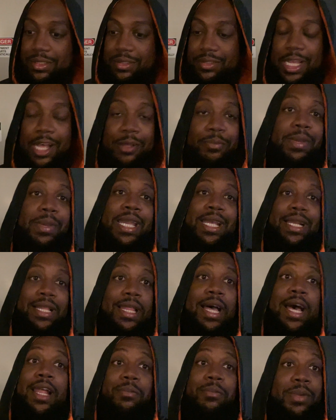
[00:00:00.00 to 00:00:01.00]
I made a
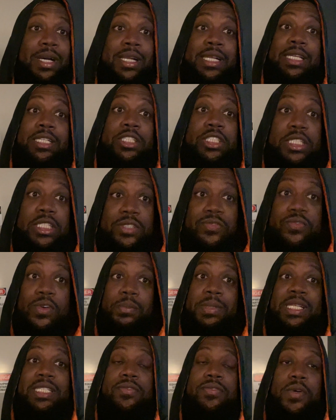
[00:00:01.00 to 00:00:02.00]
lot of money just from
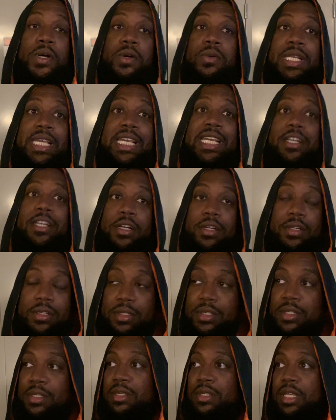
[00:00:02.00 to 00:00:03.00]
this phone here.
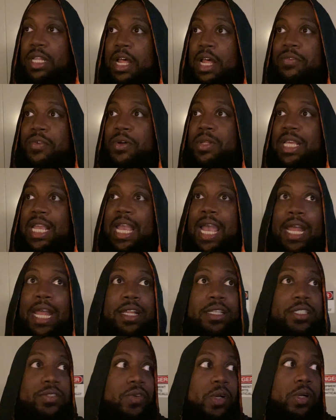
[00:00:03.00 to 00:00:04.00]
And I've only had
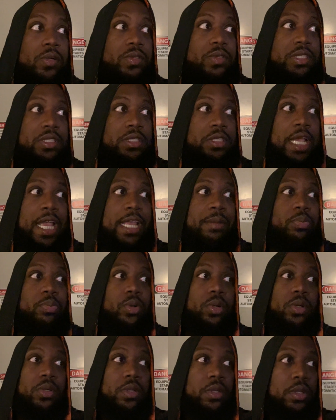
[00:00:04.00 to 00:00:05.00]
this phone since
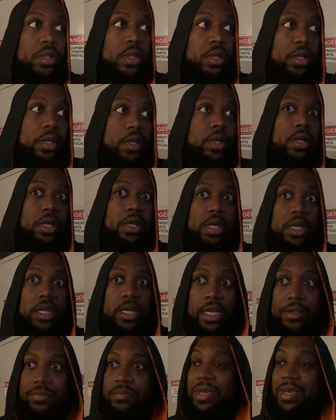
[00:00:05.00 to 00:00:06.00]
April. And
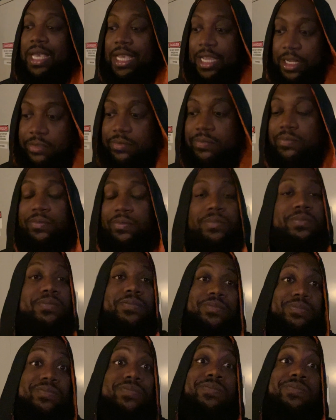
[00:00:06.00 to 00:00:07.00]
I've made
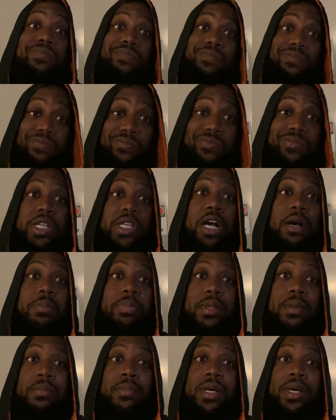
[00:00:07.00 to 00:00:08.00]
a
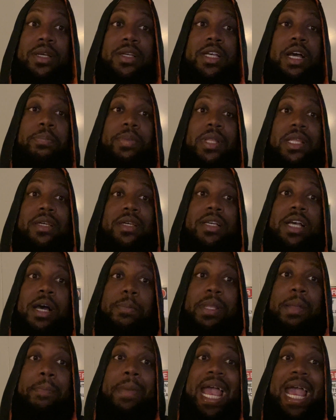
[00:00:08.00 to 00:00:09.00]
couple
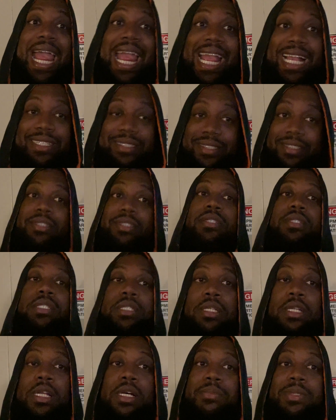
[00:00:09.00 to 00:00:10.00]
of bags.
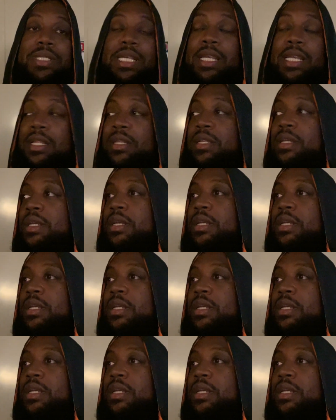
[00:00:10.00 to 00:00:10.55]
You know what I'm saying?